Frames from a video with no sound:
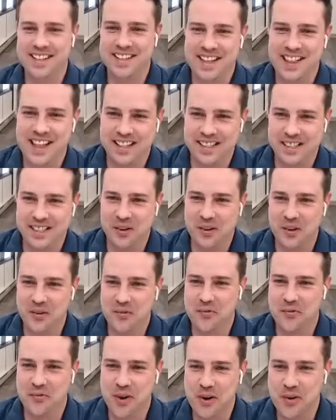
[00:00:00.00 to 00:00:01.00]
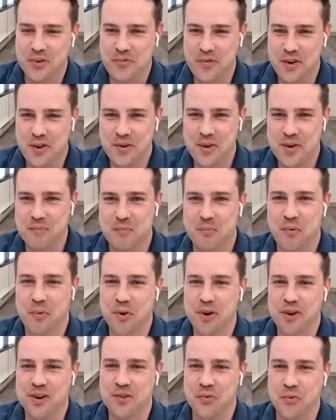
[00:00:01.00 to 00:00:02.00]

and that's a very, very important